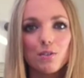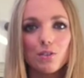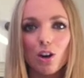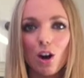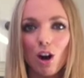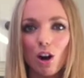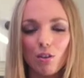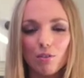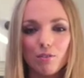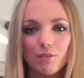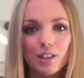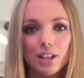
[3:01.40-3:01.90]
of
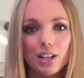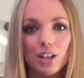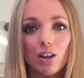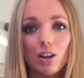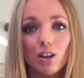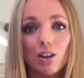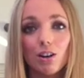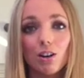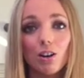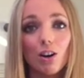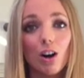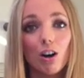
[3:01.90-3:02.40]
coffee
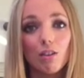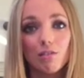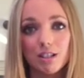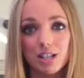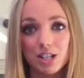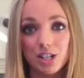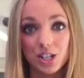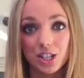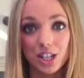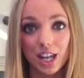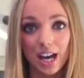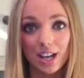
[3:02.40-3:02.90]
or
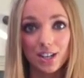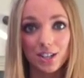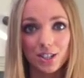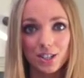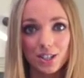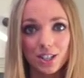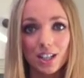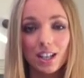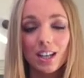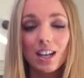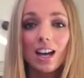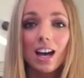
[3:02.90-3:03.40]
orange
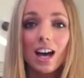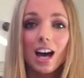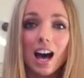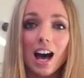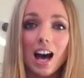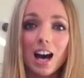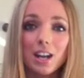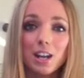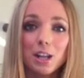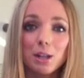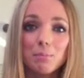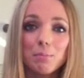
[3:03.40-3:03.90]
zest,
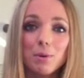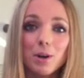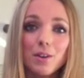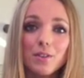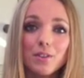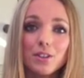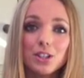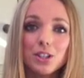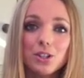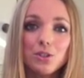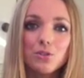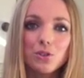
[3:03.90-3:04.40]
and I'll put
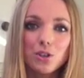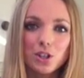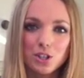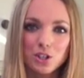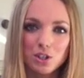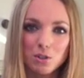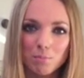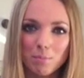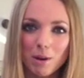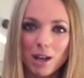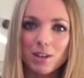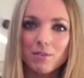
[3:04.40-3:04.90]
the
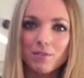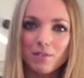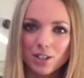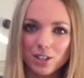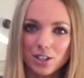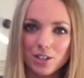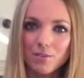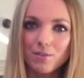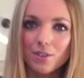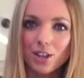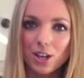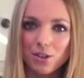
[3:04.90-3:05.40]
nutritional benefits
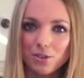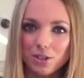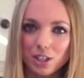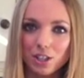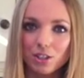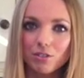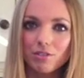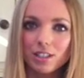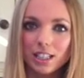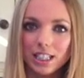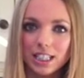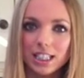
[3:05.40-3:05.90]
of those
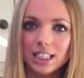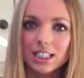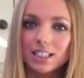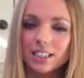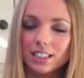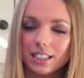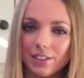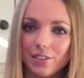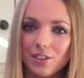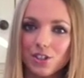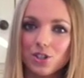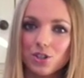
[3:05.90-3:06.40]

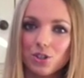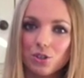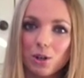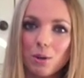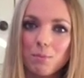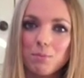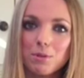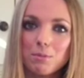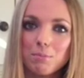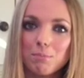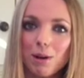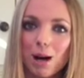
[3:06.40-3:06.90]
ingredients in the
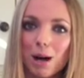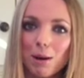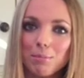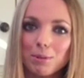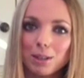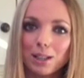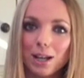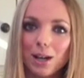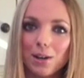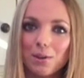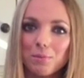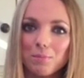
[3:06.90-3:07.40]
description bar
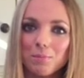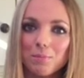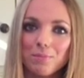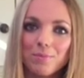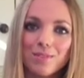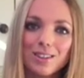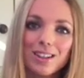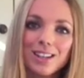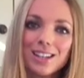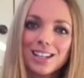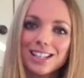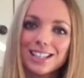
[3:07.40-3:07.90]
below.
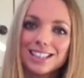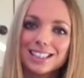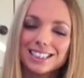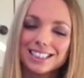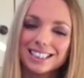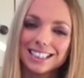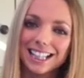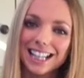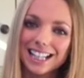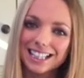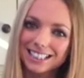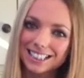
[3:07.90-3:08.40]

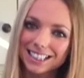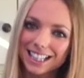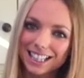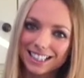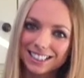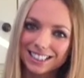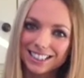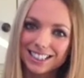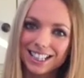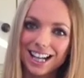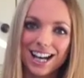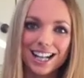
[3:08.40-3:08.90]
So let's get
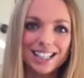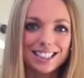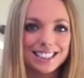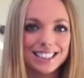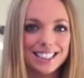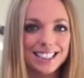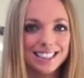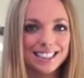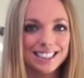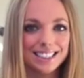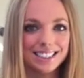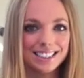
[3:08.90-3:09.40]

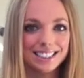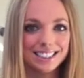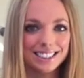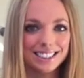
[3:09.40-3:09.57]
started.